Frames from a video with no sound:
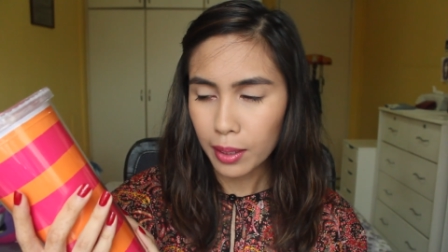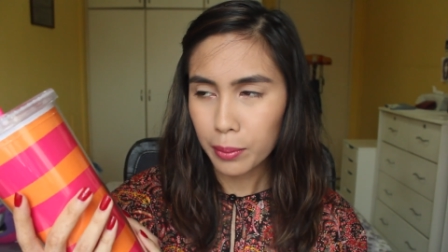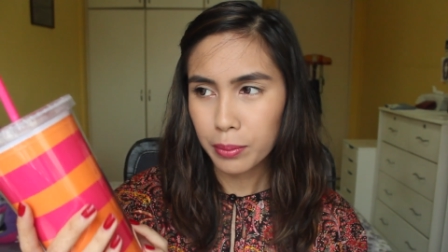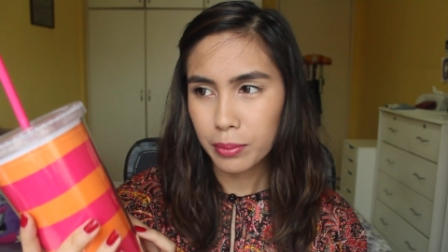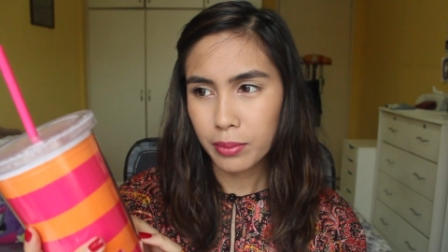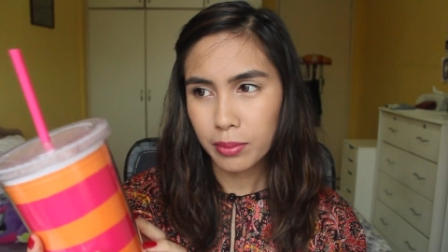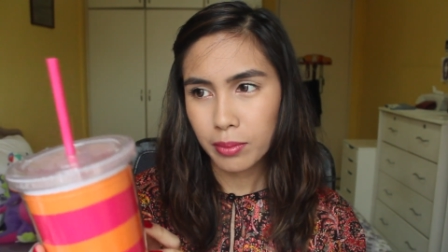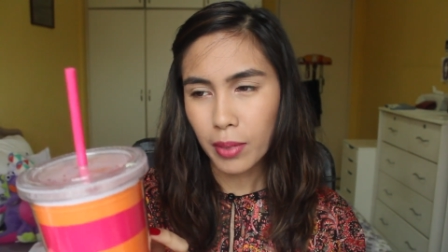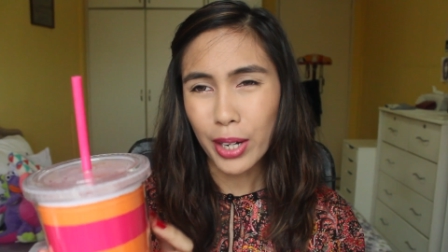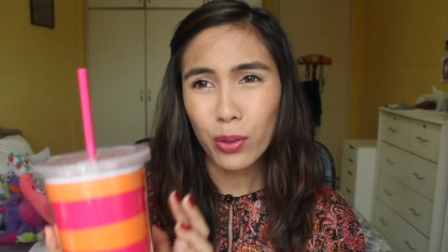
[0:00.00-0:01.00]
Um,
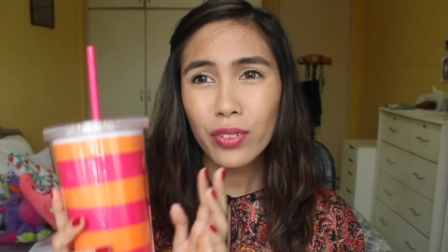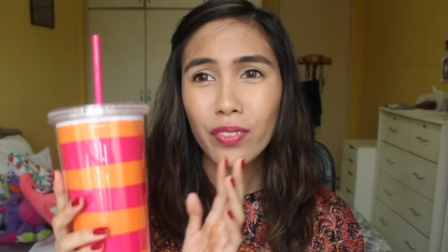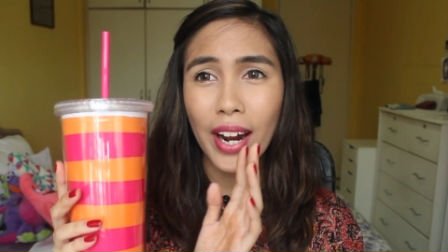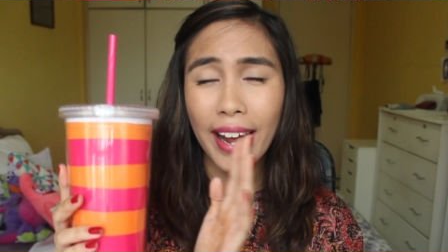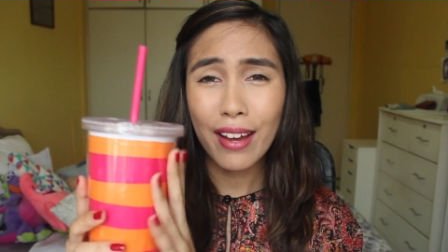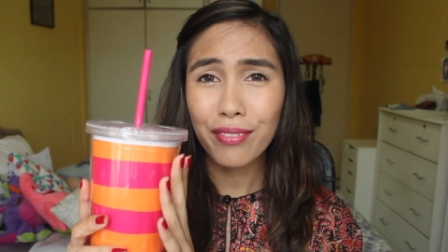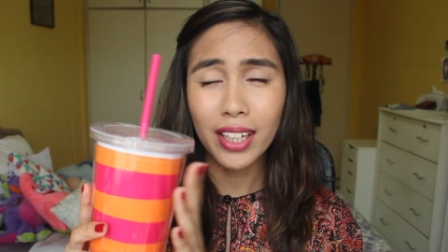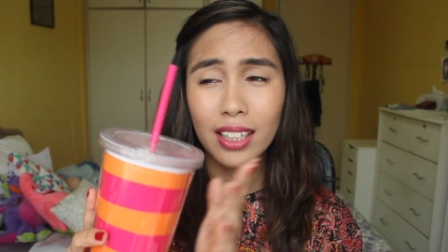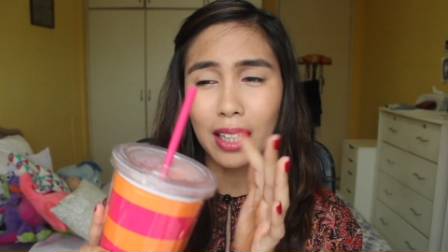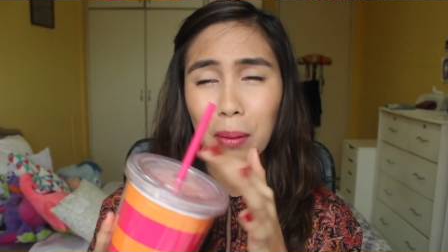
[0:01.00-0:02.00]
I don't have
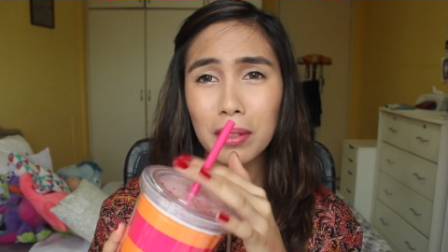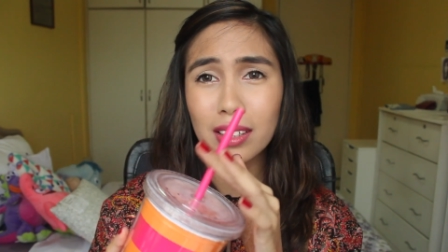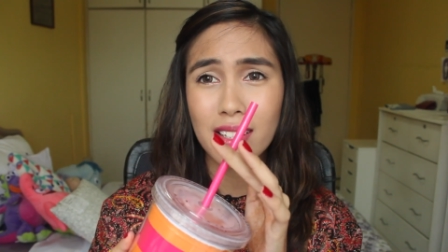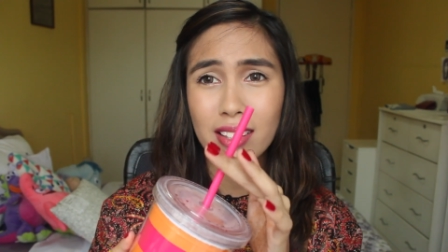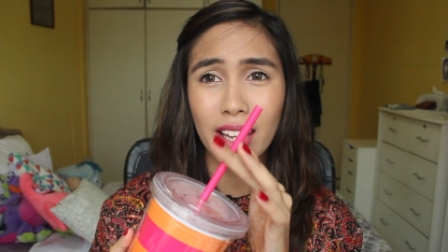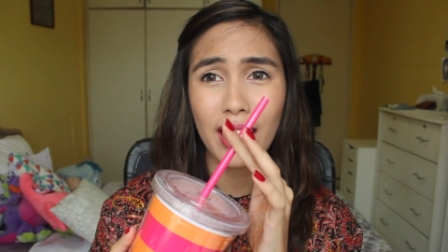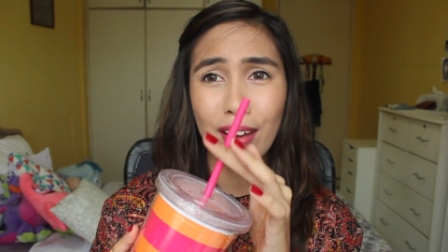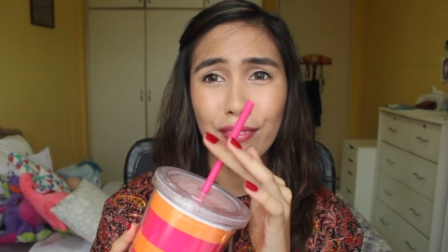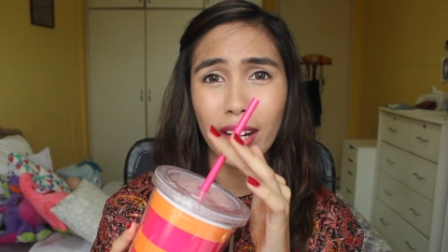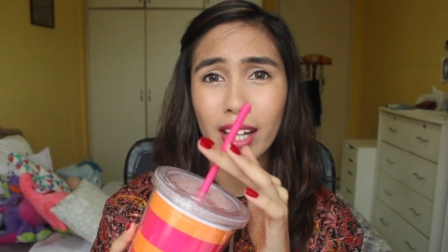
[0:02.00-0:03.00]
any tumblers that
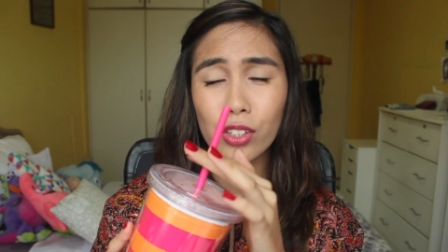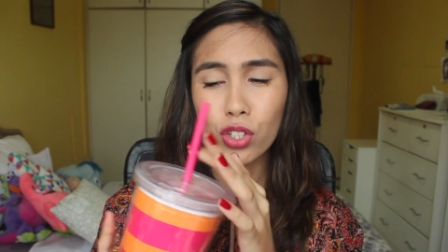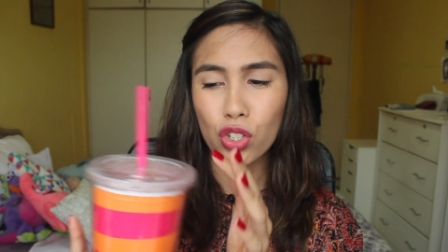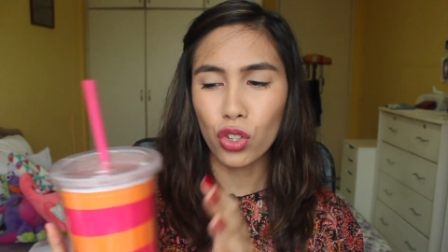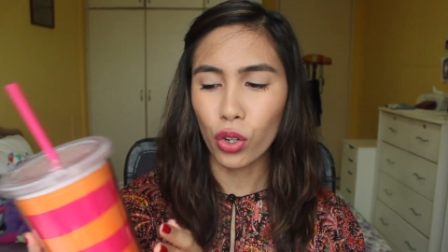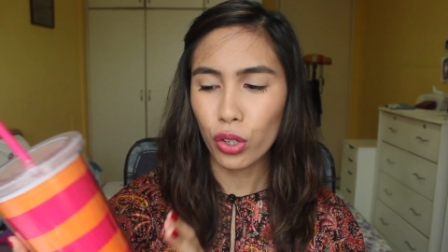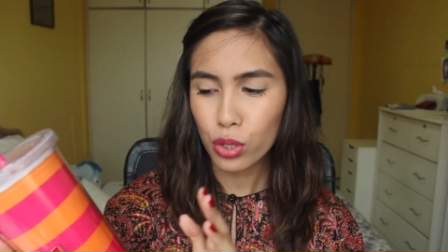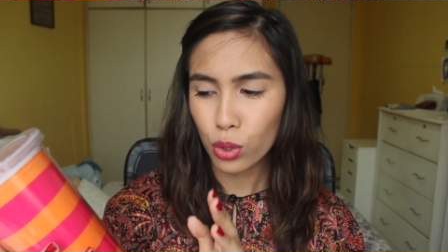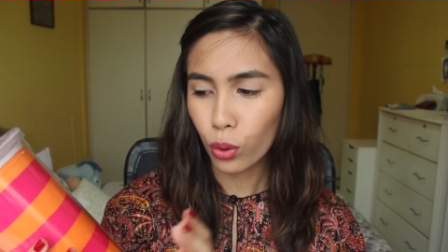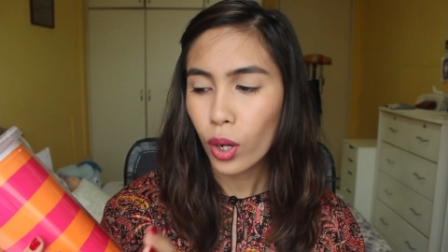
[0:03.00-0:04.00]
have like a straw,
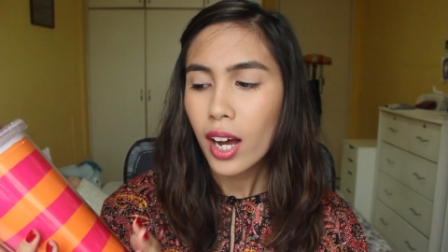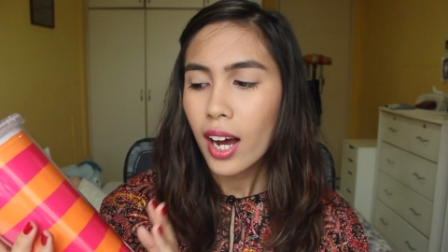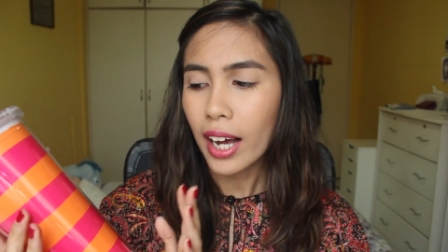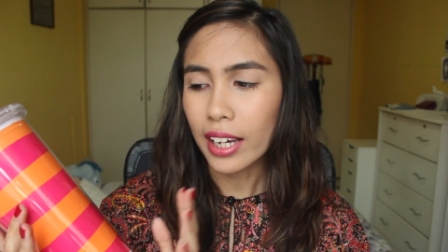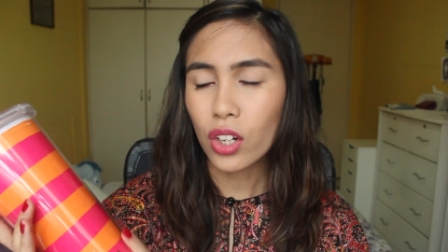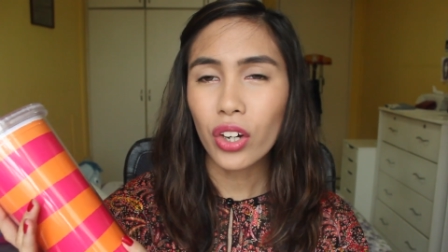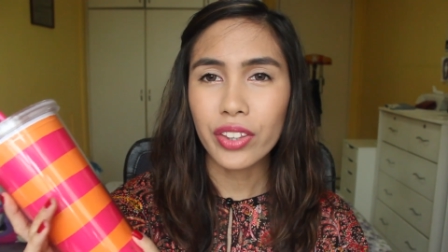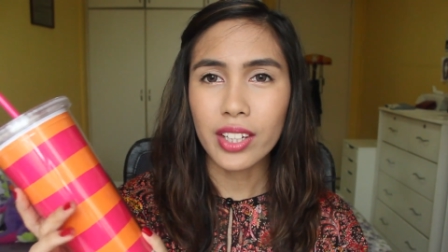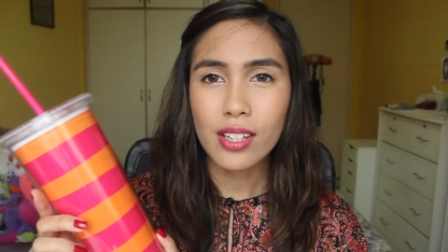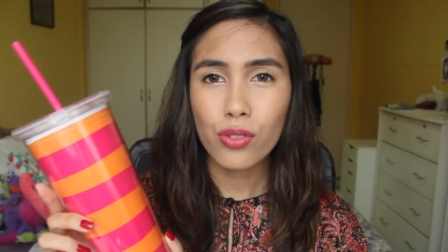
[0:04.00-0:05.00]
so I
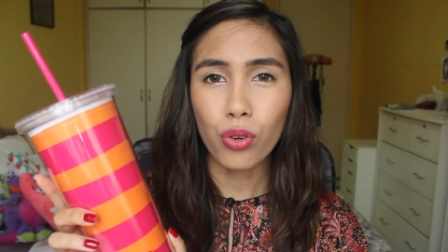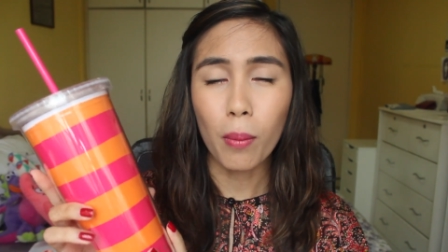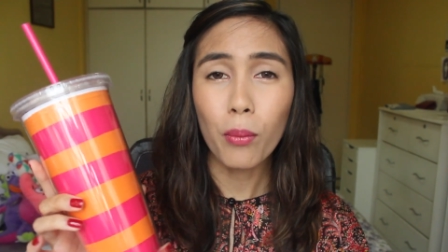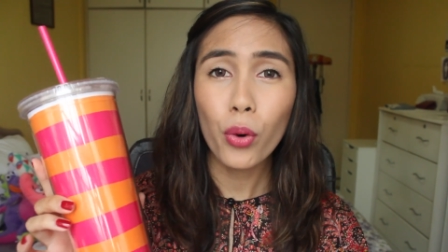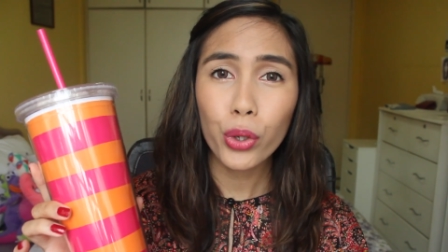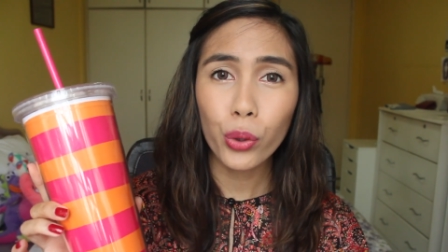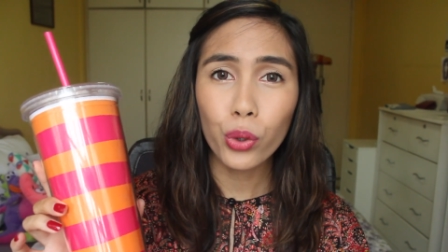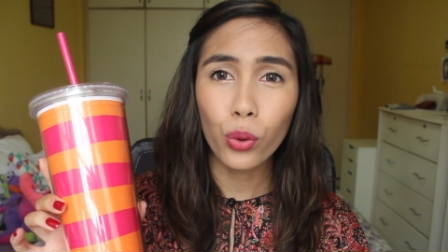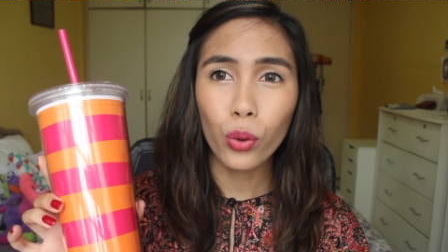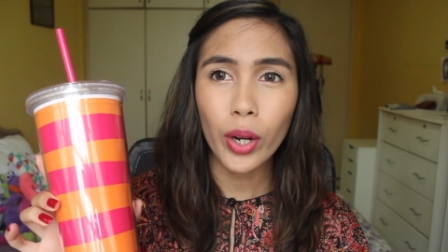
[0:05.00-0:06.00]
got this from
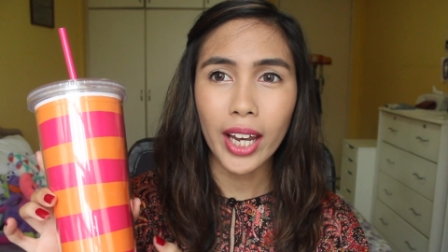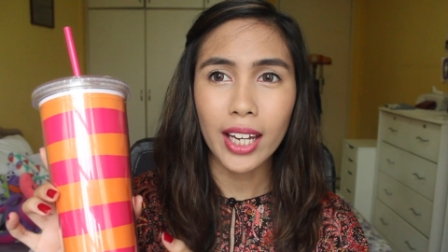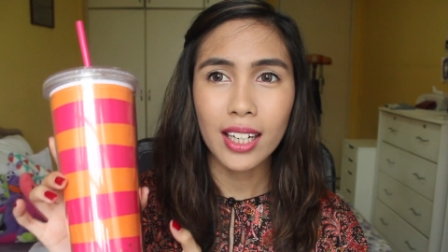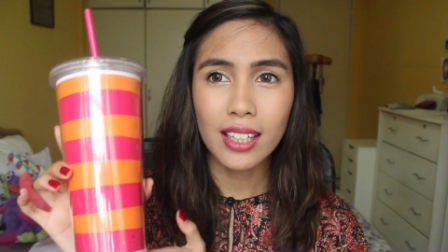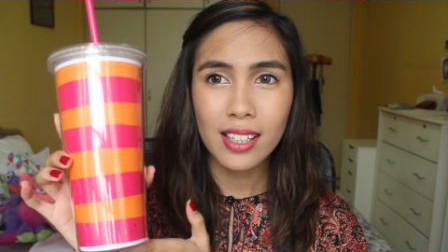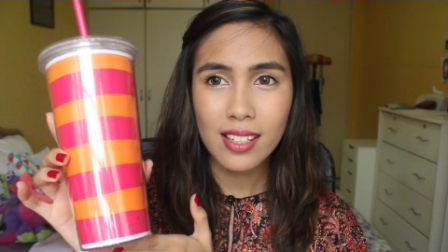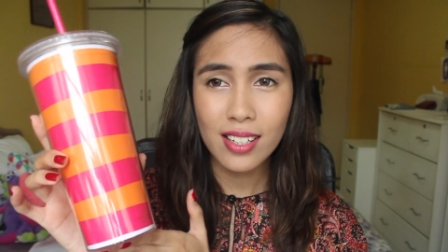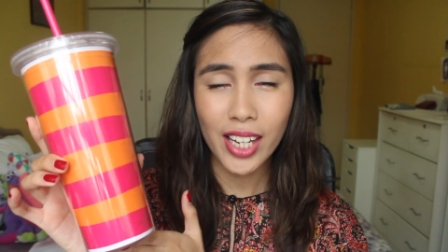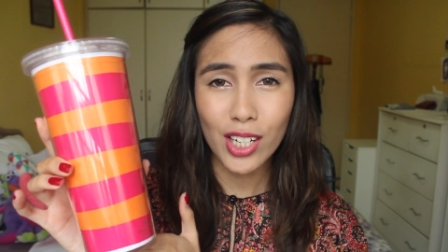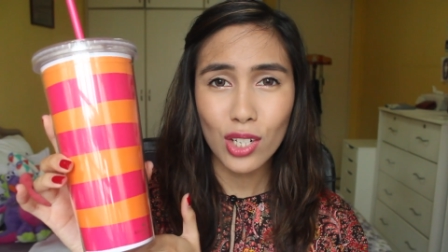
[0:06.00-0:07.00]
Moyono, and this
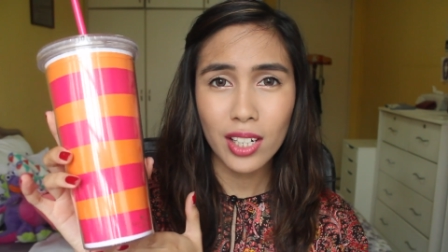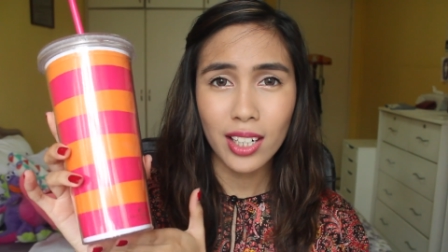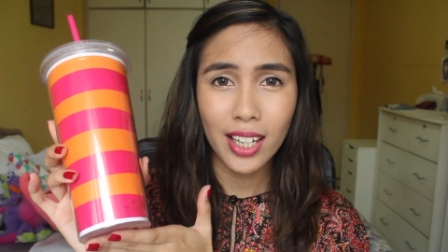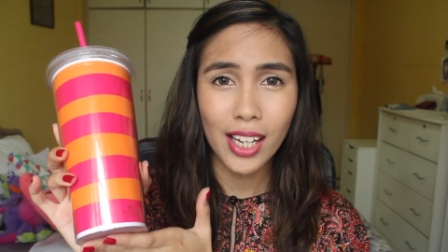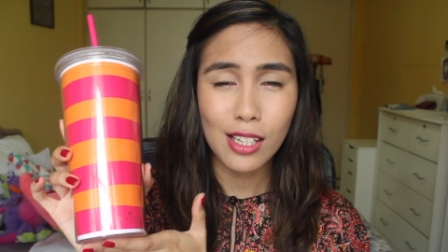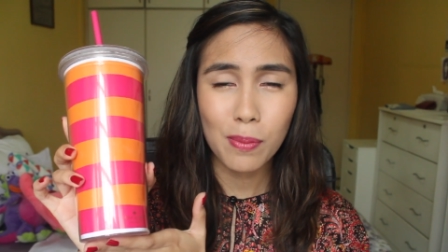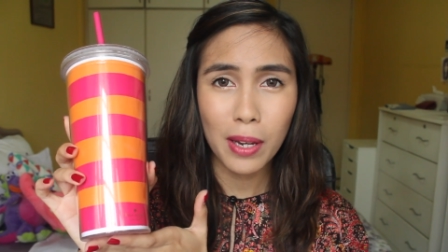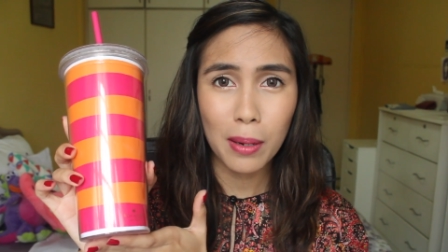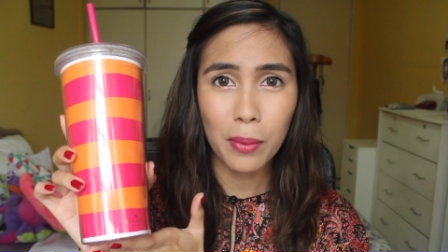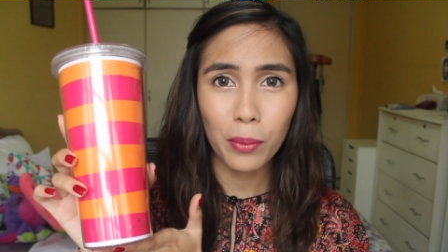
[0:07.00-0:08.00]
is actually the Kate
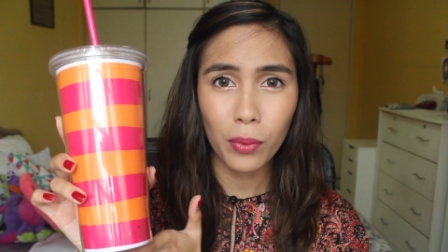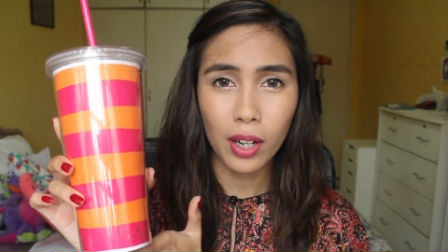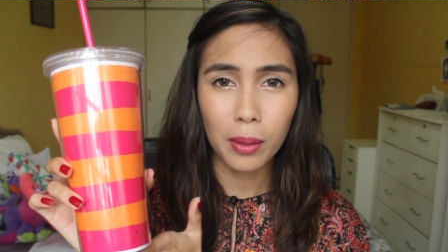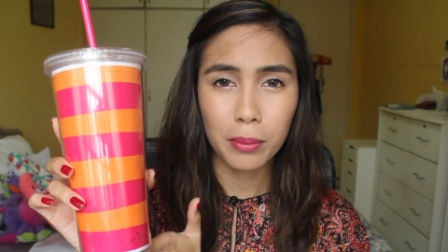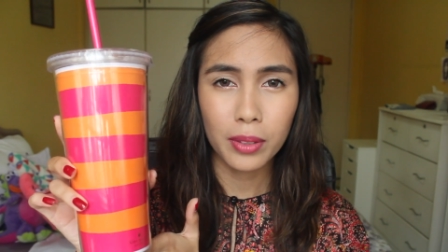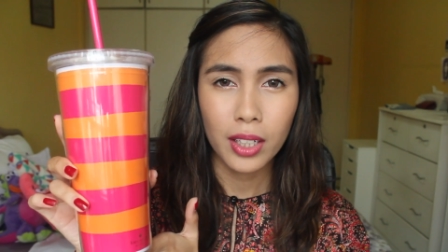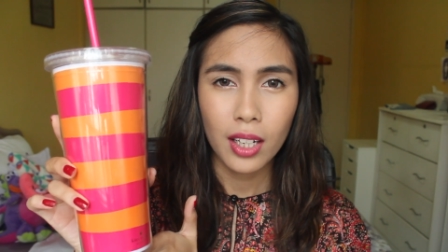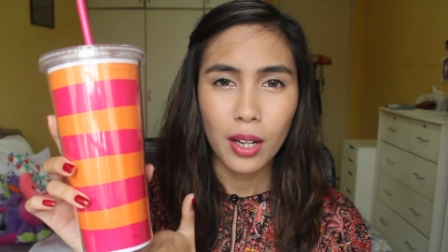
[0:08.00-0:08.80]
Spade um,